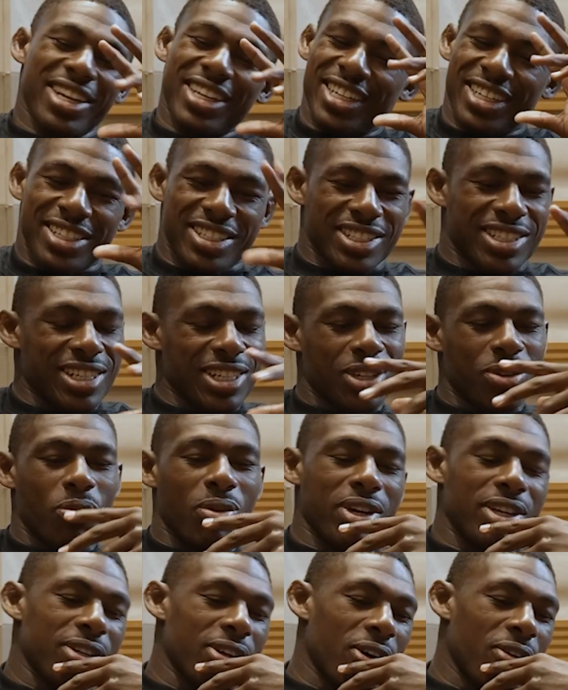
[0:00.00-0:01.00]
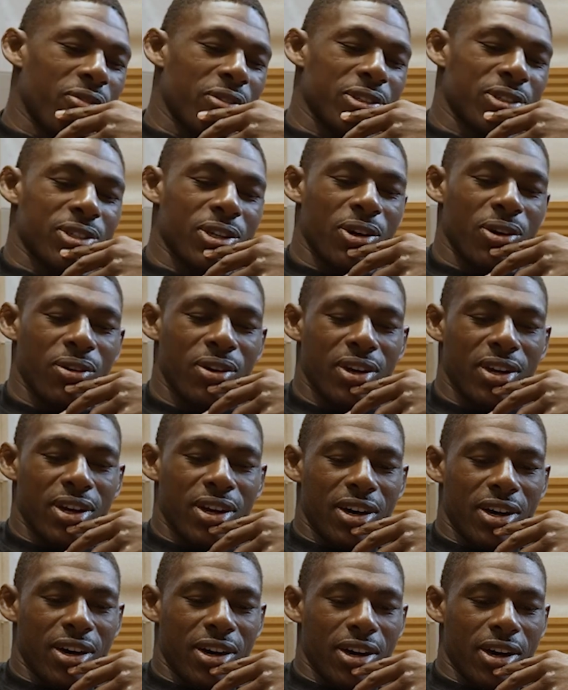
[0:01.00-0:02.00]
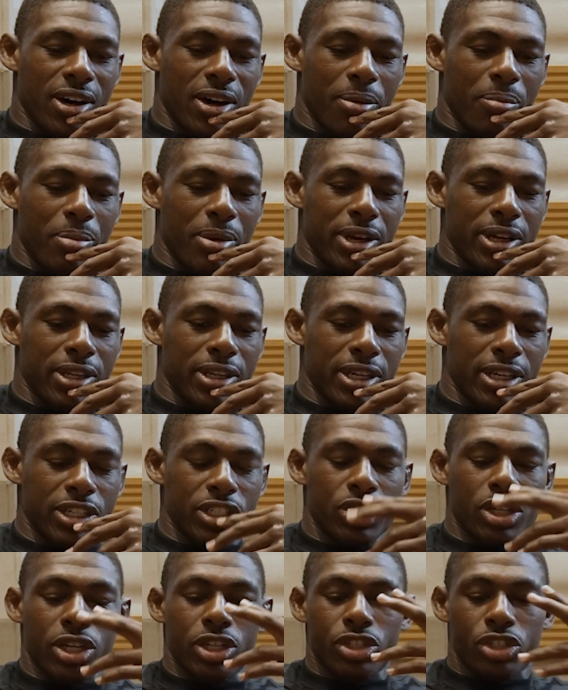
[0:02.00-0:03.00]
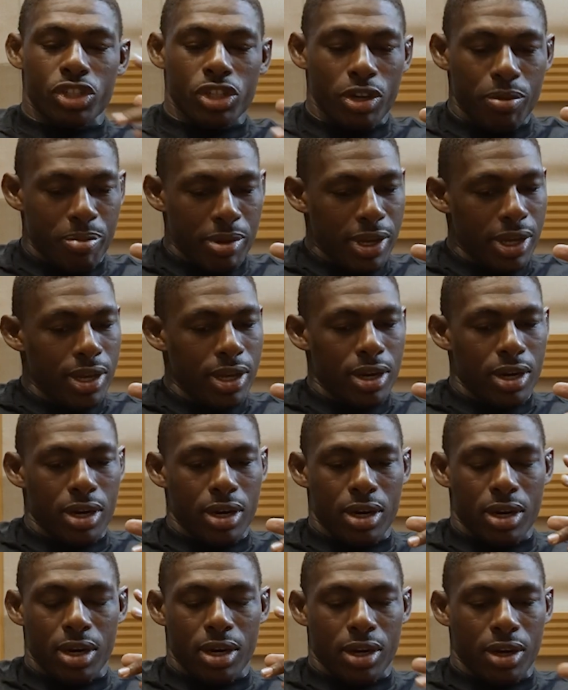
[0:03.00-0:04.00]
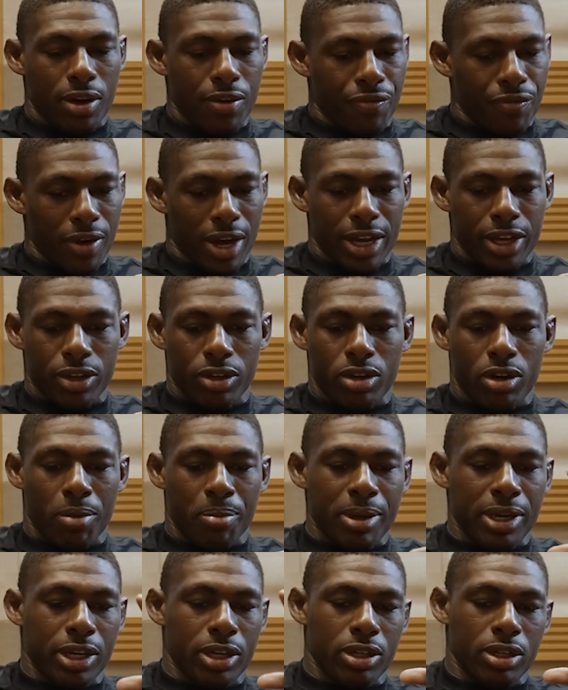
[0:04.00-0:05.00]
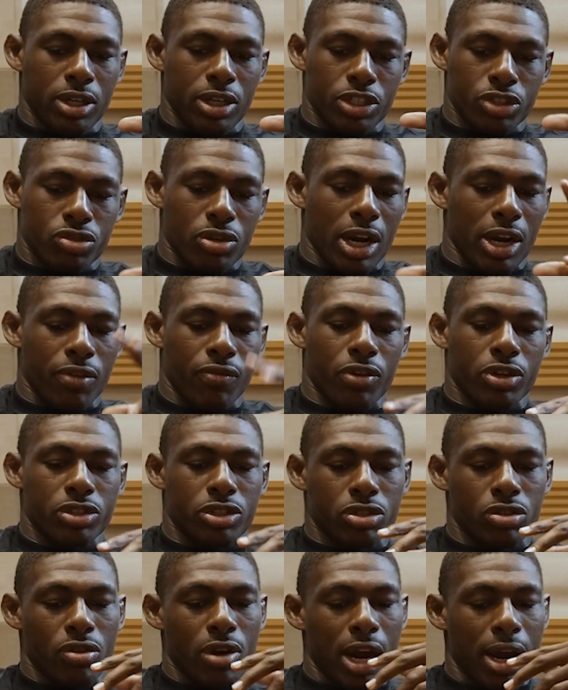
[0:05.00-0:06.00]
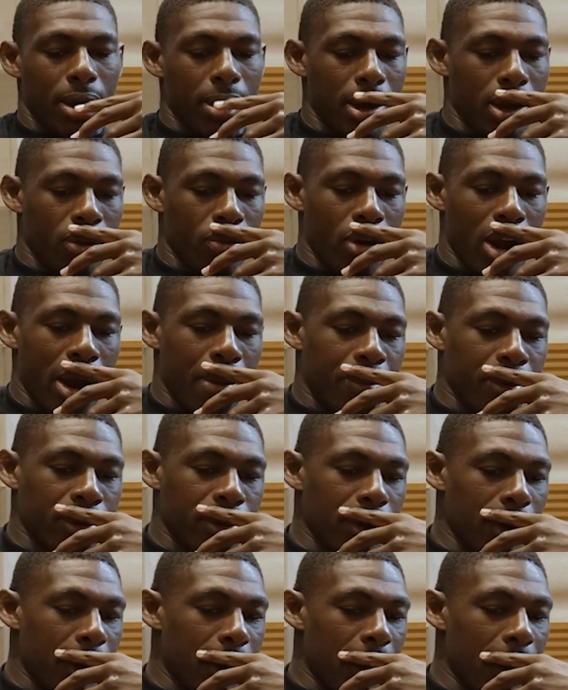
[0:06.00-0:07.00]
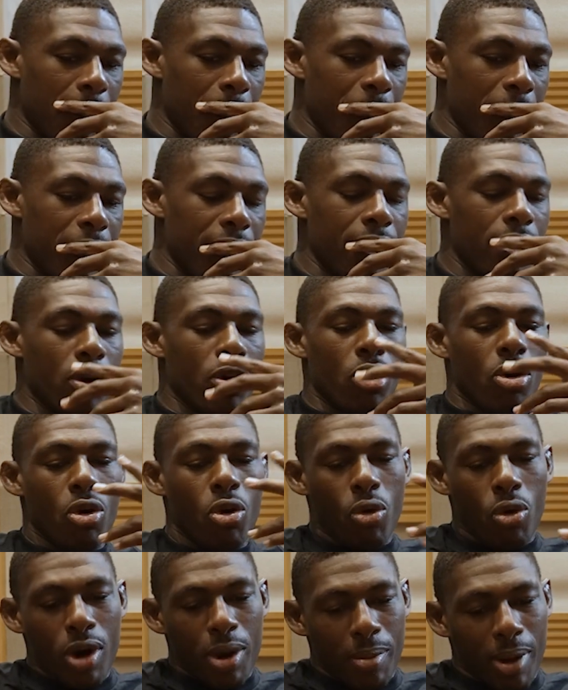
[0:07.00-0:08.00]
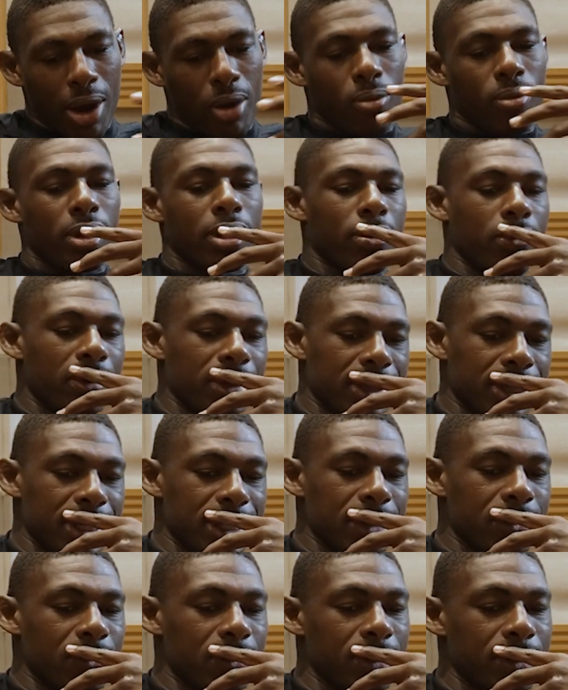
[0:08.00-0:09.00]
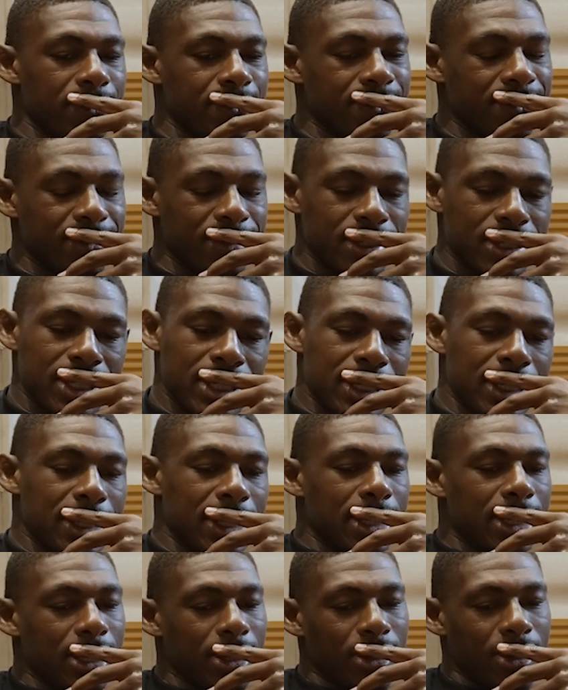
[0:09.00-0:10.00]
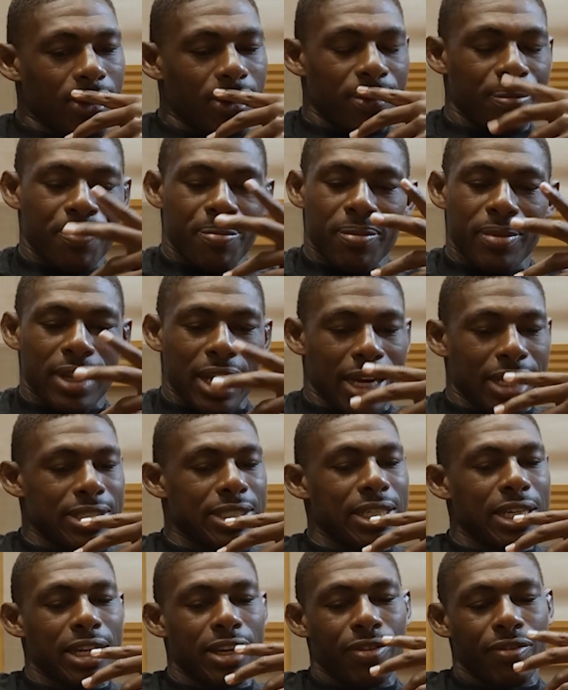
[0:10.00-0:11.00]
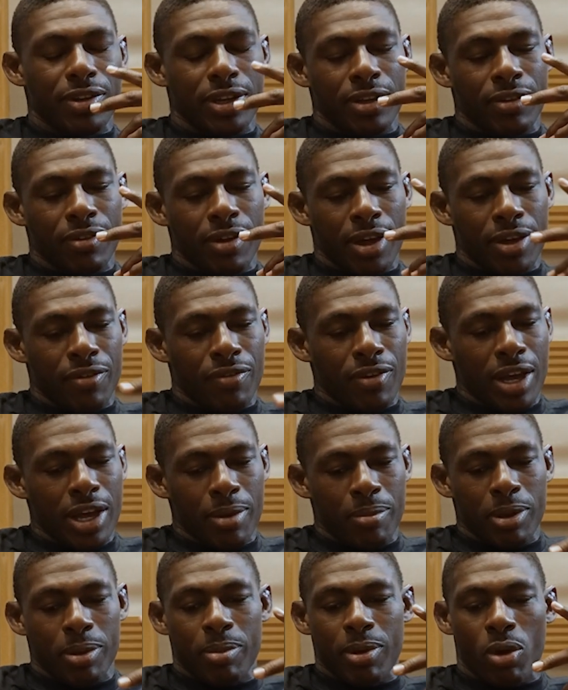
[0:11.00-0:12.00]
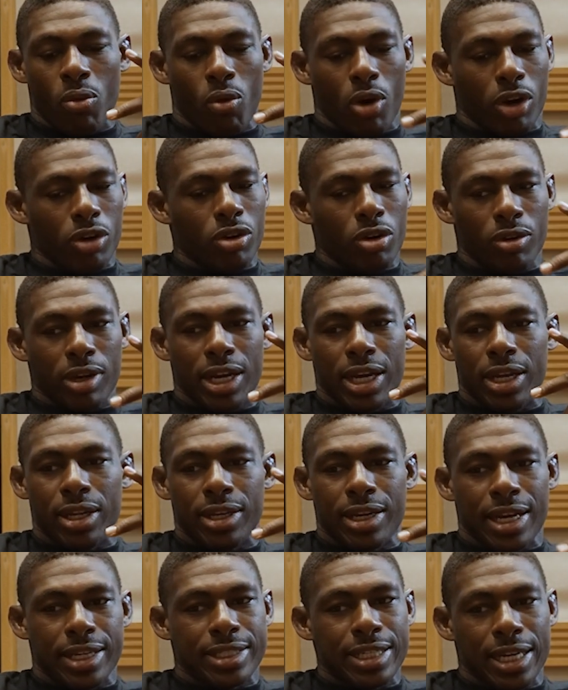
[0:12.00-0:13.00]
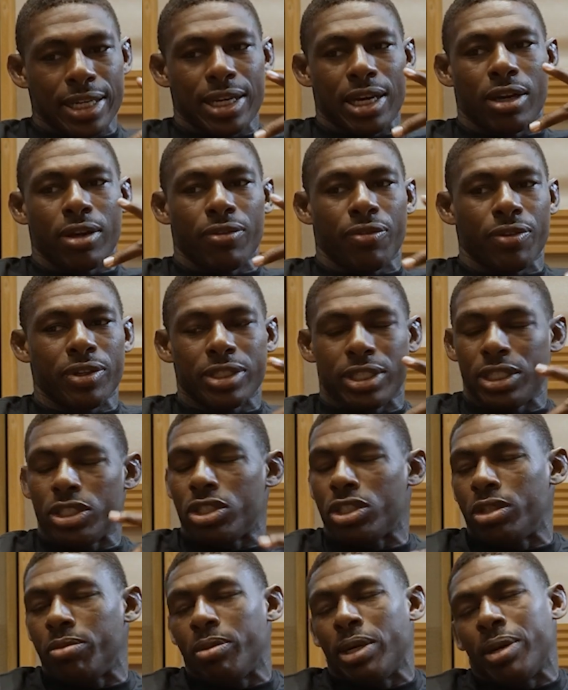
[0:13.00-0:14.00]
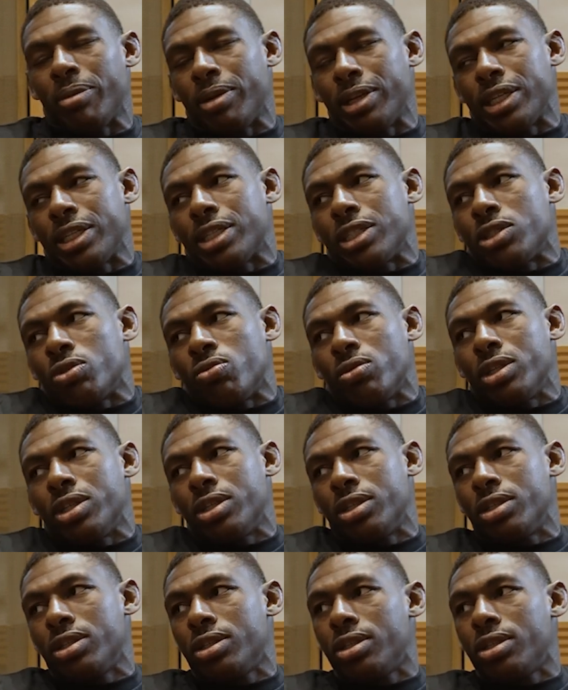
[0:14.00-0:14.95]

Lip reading: He need to stick to what he know for sure. But it should be a good fight. You know what I mean? Striker versus grappler. But who am I running with this one? You know, like I said, if Edmond been working on that takedown defense, he should be able to get this win.